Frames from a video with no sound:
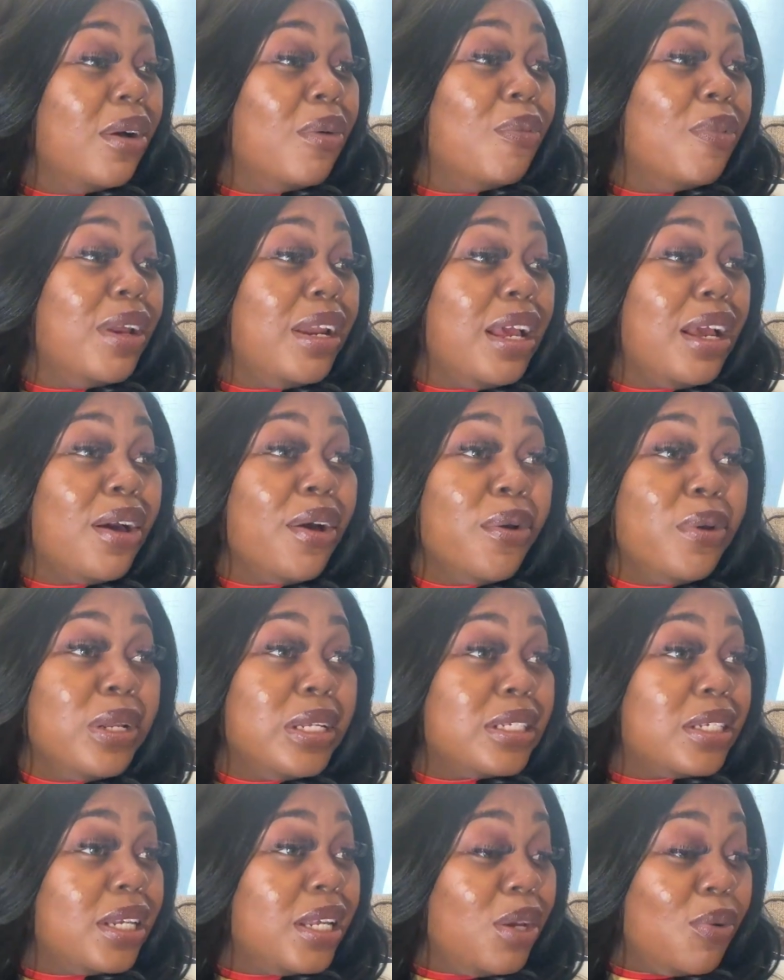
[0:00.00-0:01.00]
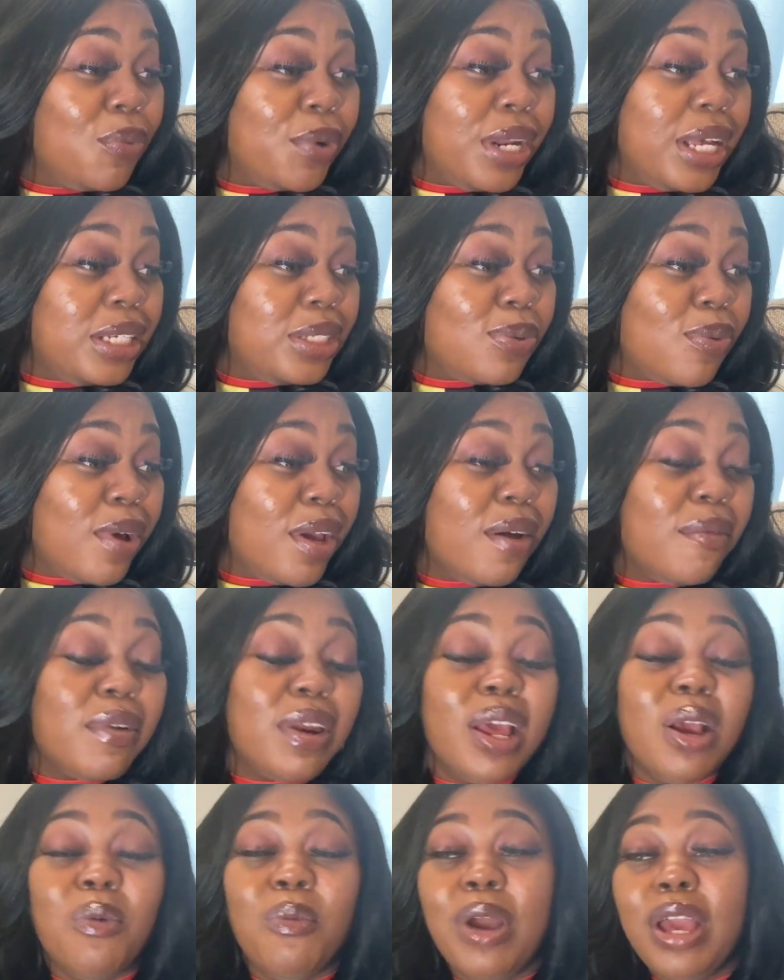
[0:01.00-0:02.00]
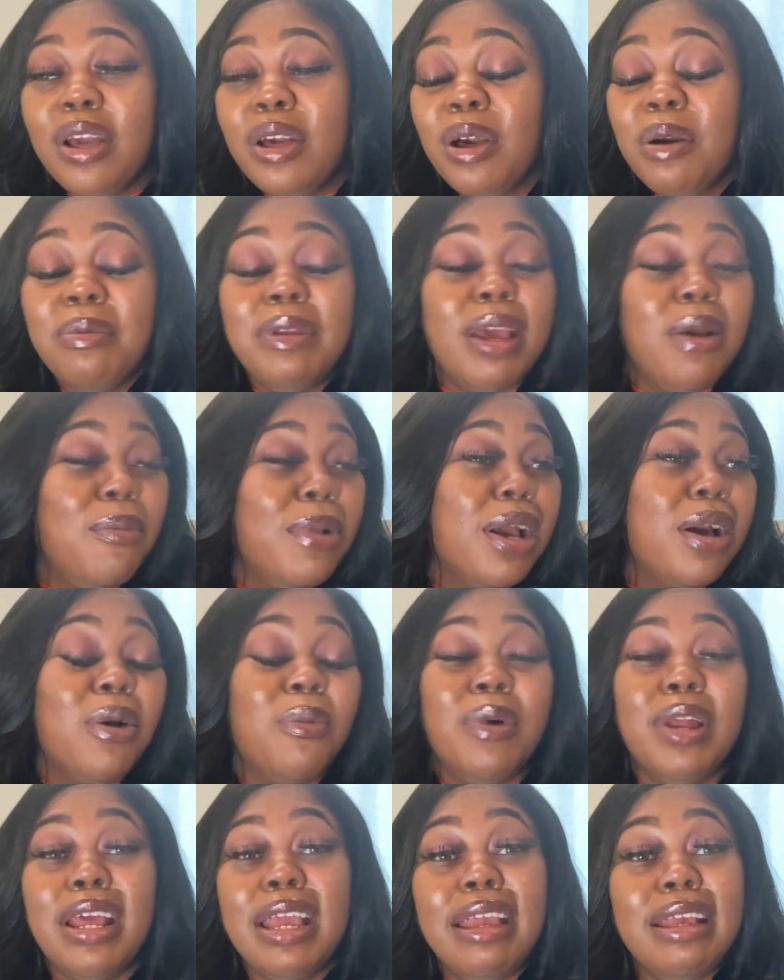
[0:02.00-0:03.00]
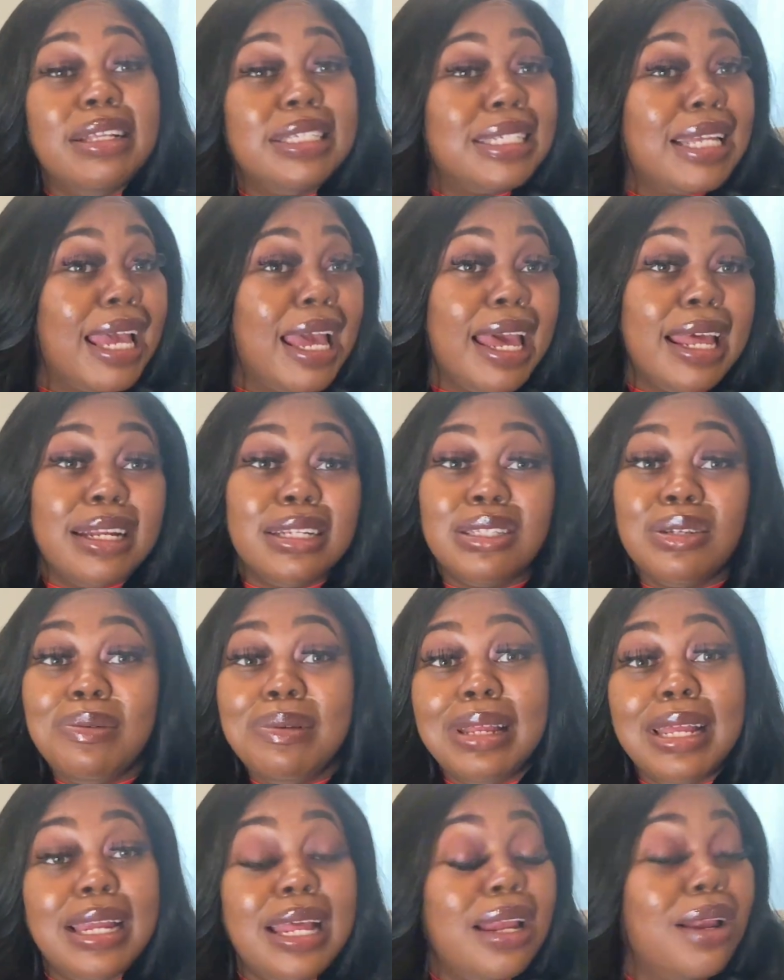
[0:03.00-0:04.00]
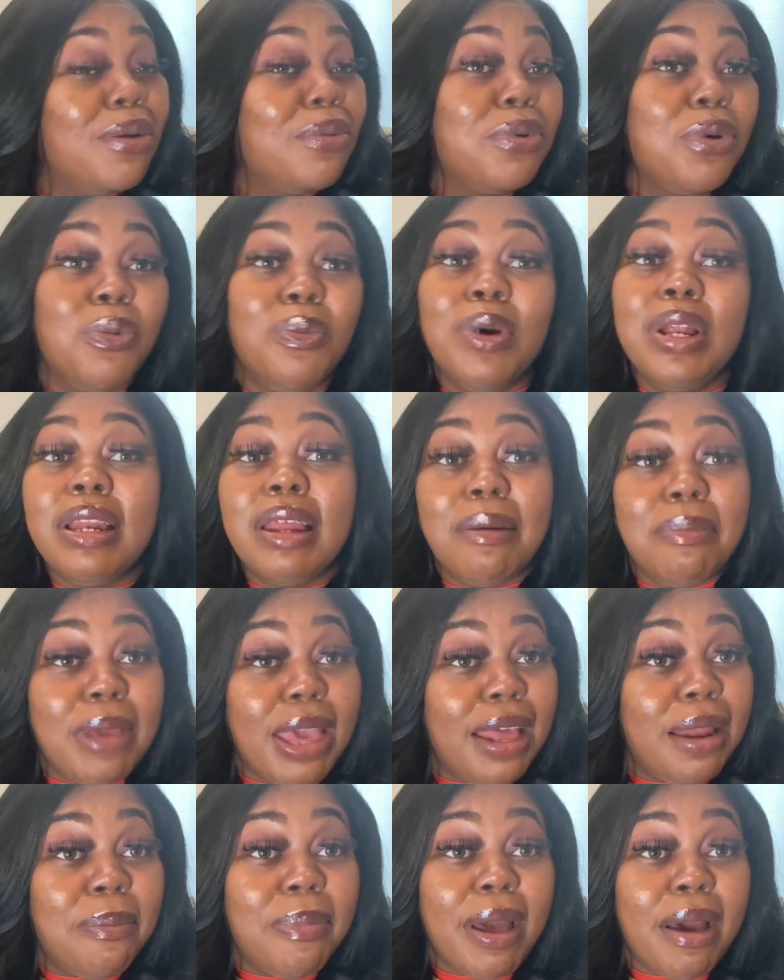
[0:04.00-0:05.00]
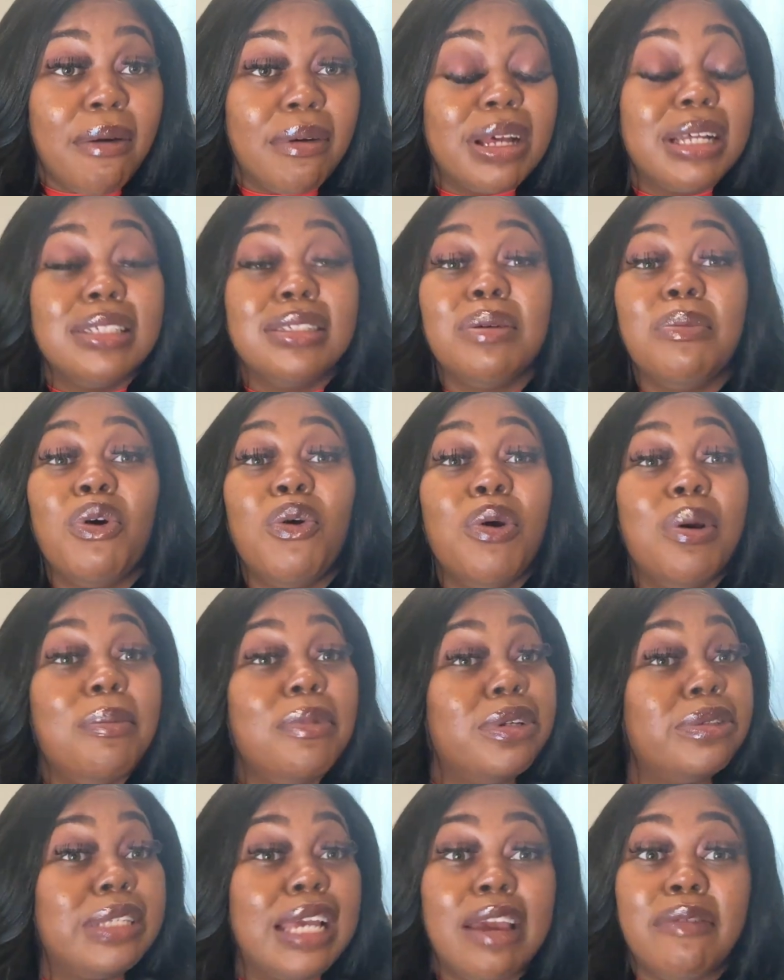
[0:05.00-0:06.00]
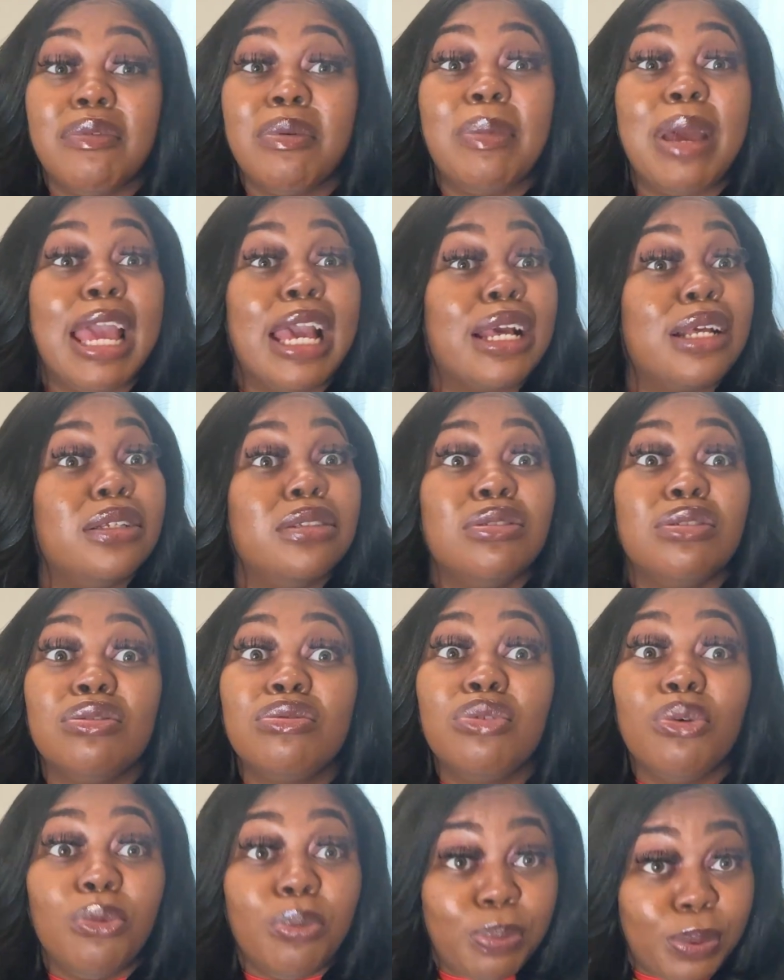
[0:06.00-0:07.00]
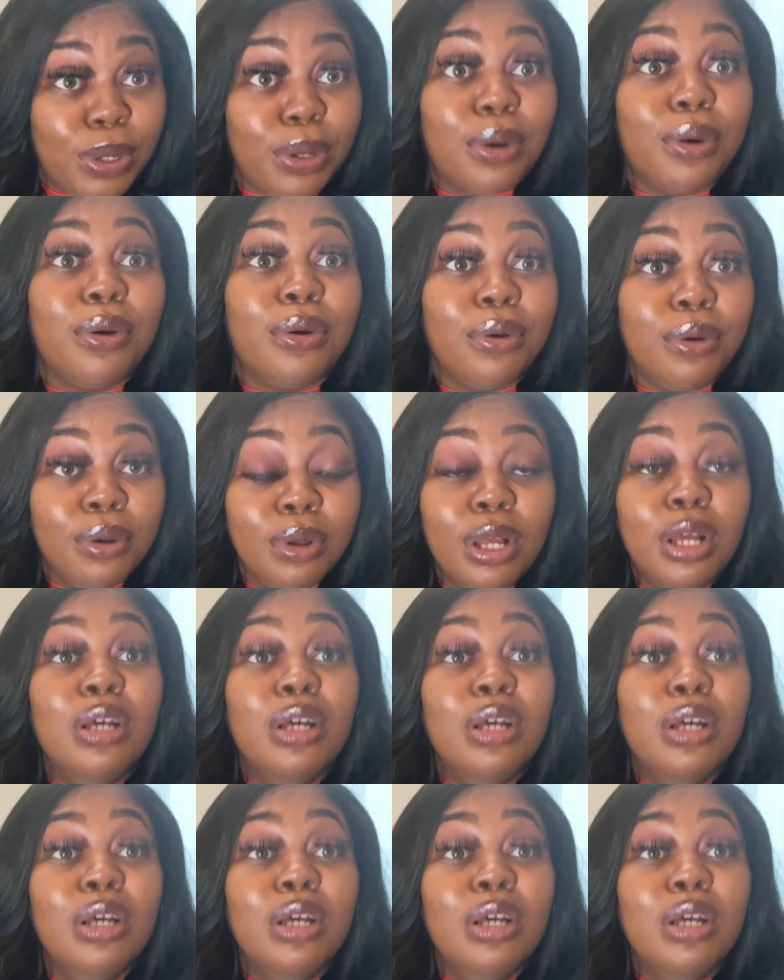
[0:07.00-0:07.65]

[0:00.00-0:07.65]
When they go to sleep, when they 12 and they wake up with an instant attitude and they don't know what they mad about. Because them hormones have them acting stupid, girl.